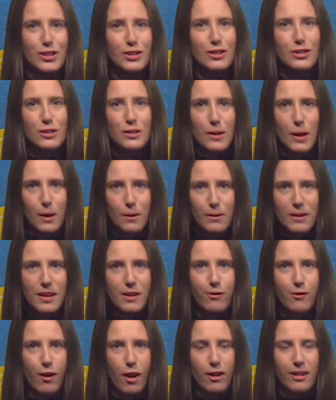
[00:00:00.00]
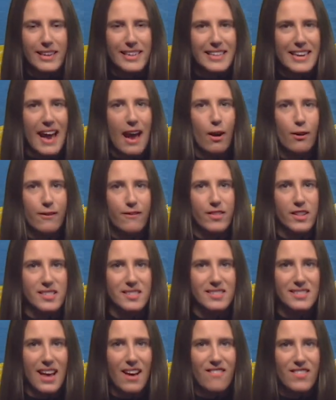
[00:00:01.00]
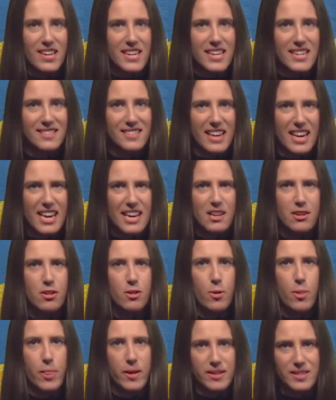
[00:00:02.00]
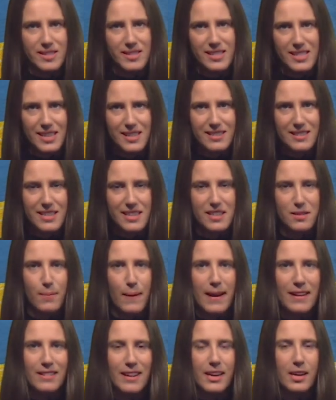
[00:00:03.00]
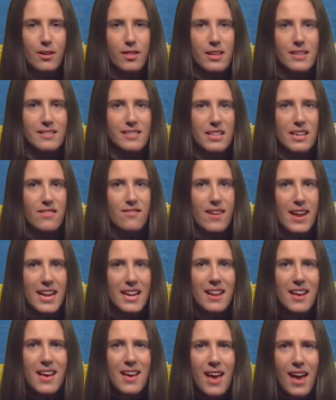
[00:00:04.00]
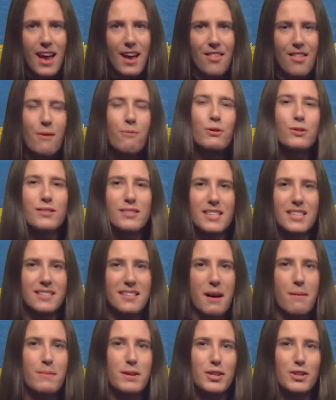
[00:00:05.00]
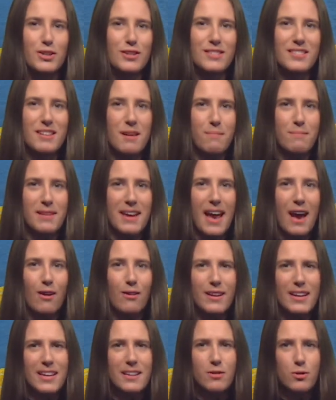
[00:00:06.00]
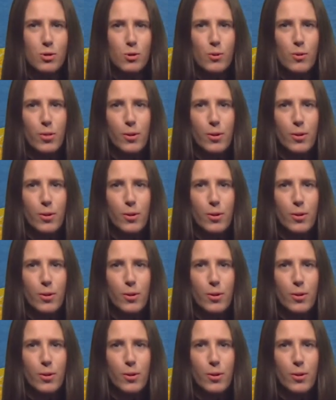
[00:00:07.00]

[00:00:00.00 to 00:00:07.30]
slowly falling out of the 70s into the 60s by later this evening. And then we'll see temperatures dip down into